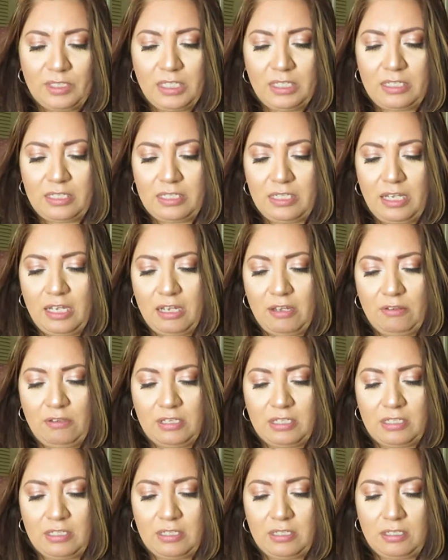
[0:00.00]
let's see how
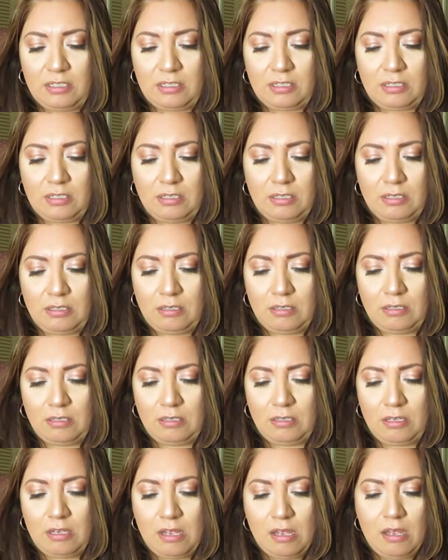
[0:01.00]
this is.
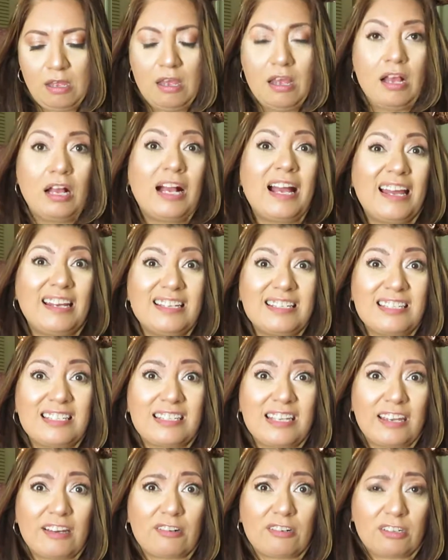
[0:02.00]
Kind of
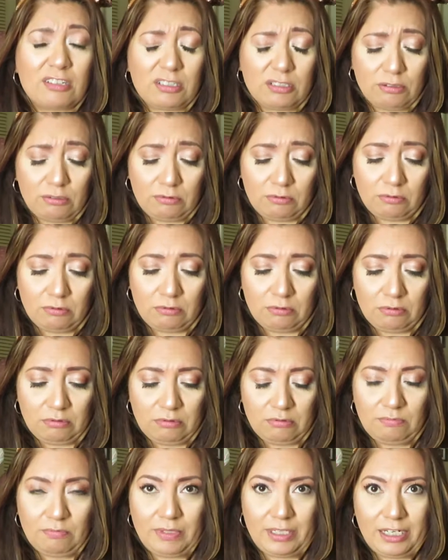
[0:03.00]
scared though,
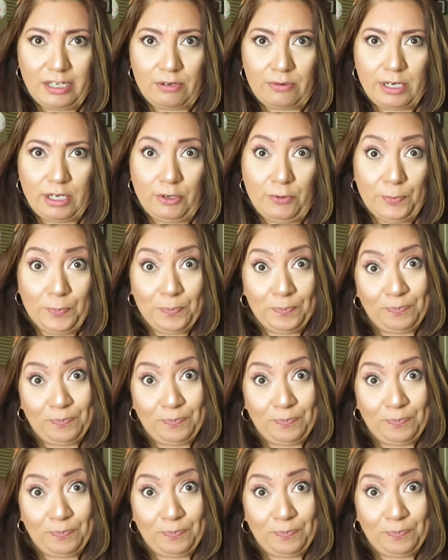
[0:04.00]
but here we go.